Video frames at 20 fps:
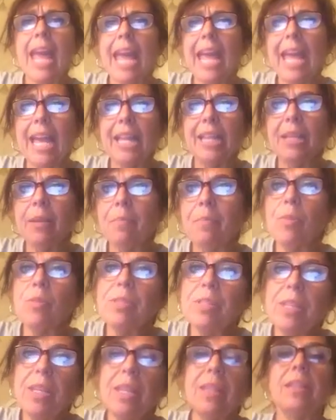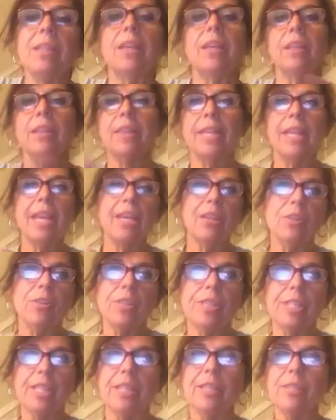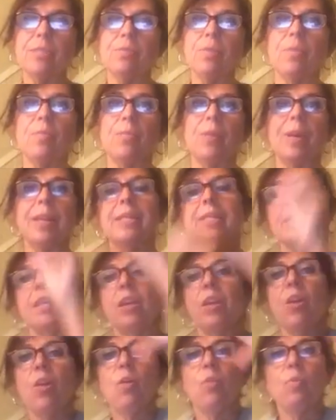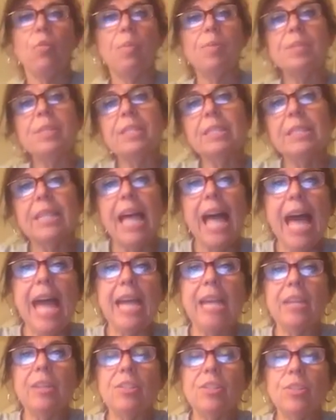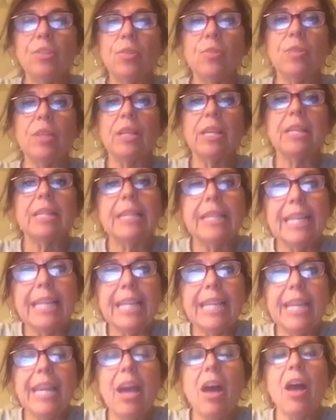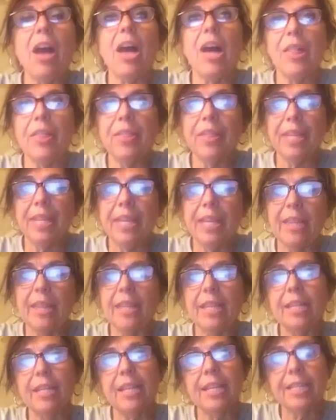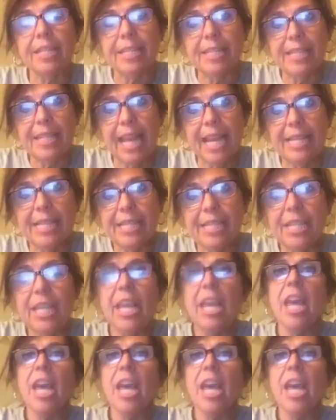And mostly the thing I noticed on this one was what was aligned to the CLE on that is assessed.